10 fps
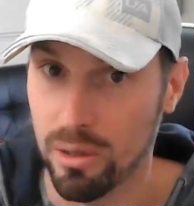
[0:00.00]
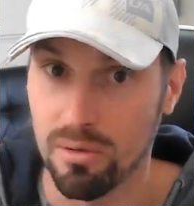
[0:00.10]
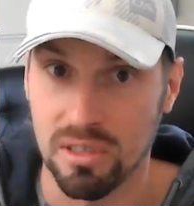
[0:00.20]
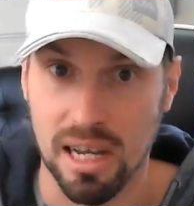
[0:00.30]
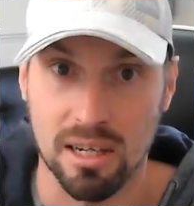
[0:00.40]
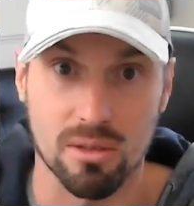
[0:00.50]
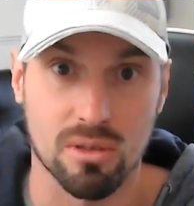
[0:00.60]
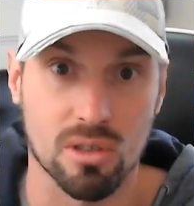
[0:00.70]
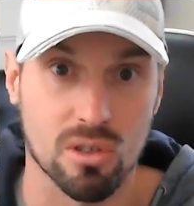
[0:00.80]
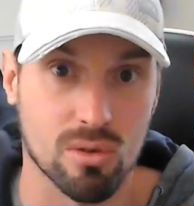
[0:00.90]
and text on
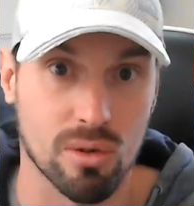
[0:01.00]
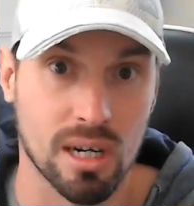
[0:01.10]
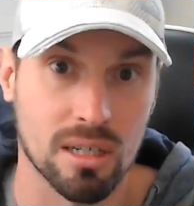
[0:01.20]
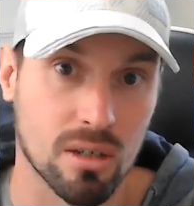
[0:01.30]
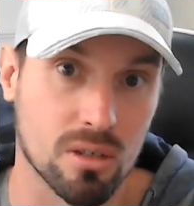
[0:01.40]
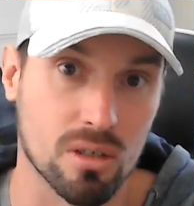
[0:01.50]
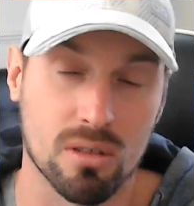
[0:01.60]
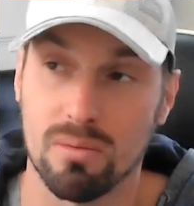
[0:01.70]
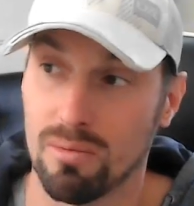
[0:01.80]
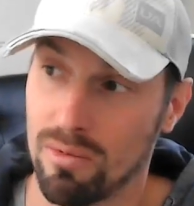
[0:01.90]
the screen. Don't just
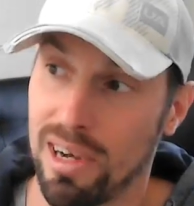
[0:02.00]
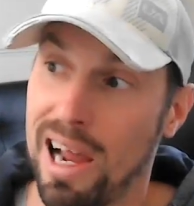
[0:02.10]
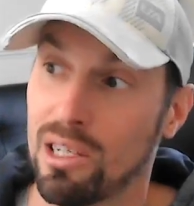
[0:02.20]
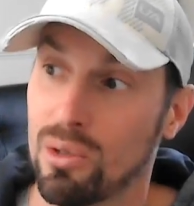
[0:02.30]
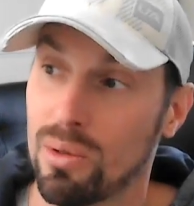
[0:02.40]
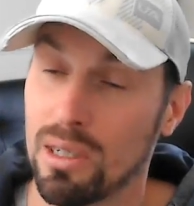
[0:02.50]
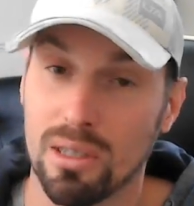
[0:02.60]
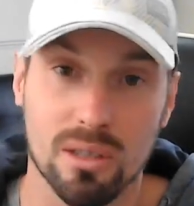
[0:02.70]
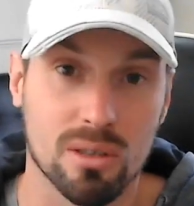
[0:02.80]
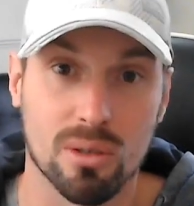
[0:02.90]
react to it.
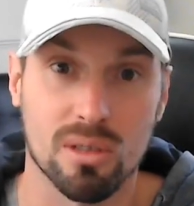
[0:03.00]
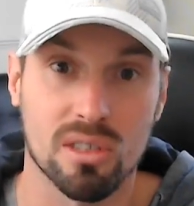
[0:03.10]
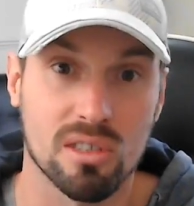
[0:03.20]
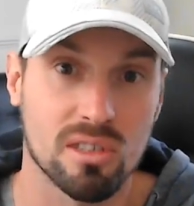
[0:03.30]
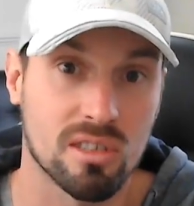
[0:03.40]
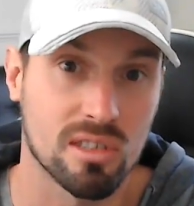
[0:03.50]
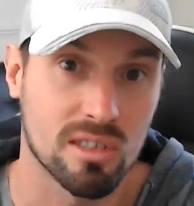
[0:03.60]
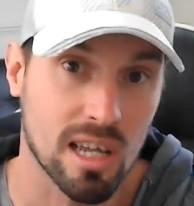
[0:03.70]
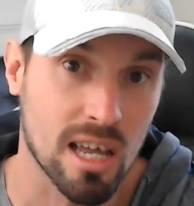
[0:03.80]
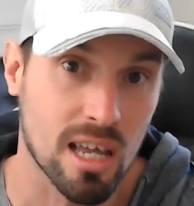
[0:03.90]
You could do a
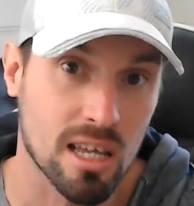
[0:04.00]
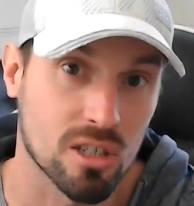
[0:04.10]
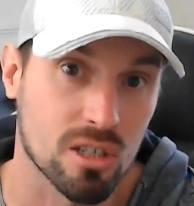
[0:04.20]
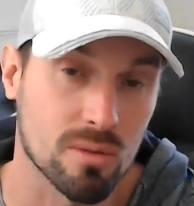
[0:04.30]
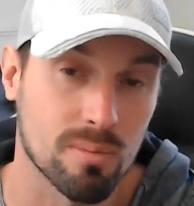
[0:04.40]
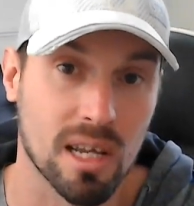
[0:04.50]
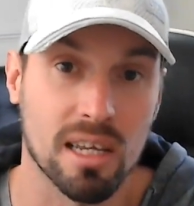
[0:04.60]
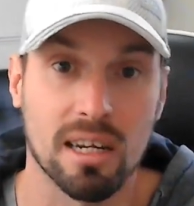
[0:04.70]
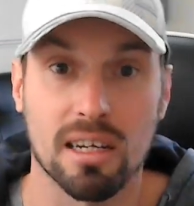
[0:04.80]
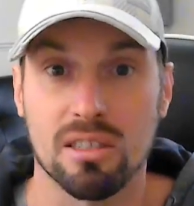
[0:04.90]
stitch,
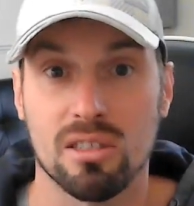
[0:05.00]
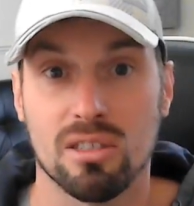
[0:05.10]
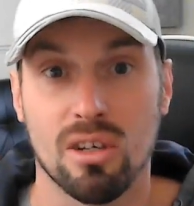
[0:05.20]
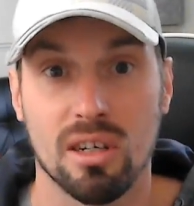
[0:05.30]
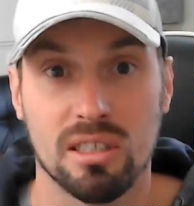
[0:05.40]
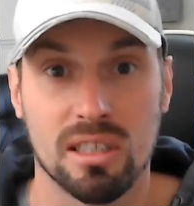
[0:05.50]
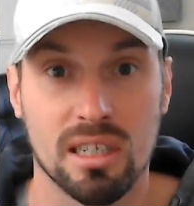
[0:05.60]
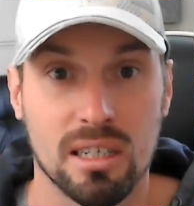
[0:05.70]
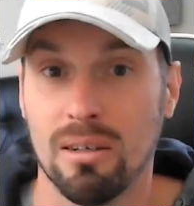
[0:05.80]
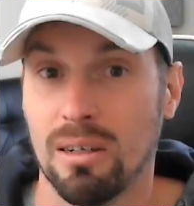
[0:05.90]
make it
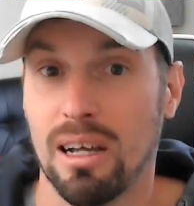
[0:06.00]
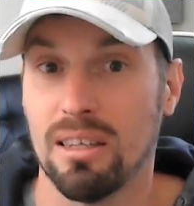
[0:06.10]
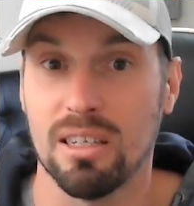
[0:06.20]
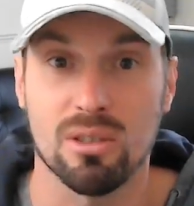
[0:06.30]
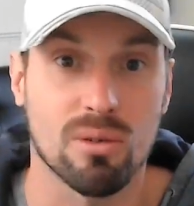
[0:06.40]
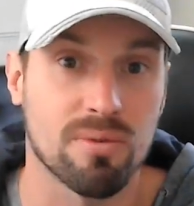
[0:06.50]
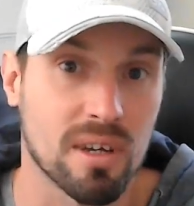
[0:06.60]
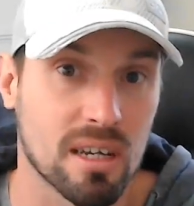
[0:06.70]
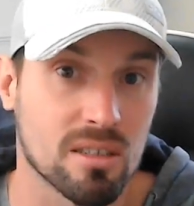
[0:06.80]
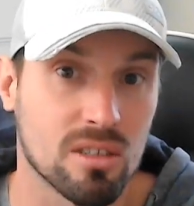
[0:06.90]
exciting. And these sort of
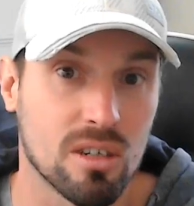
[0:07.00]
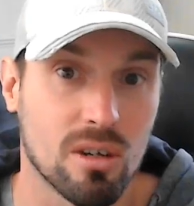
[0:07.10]
things, you know,